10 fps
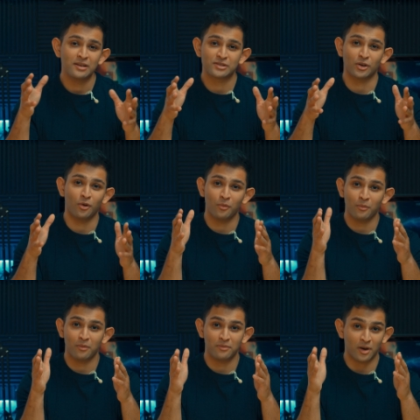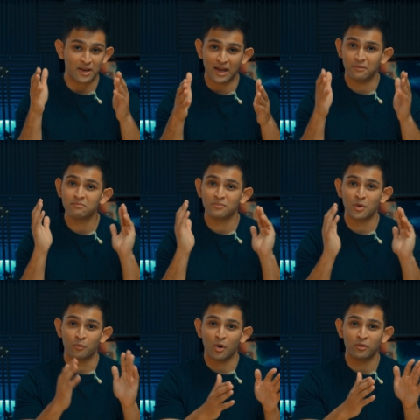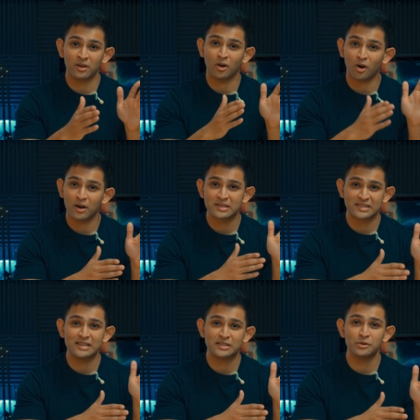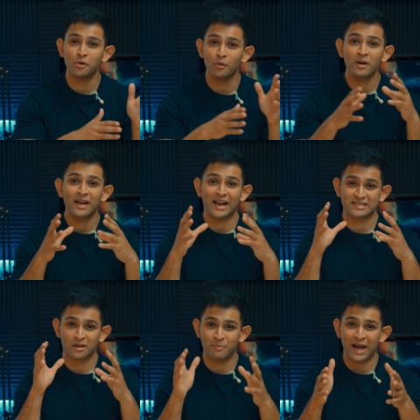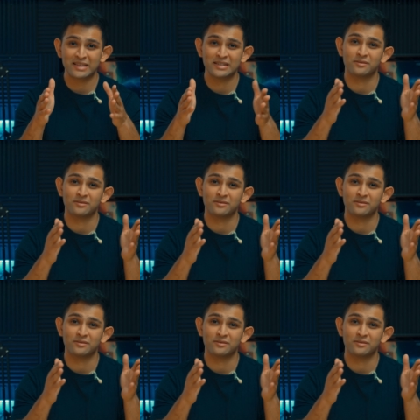So again, the Ronin RSC2 has a capacity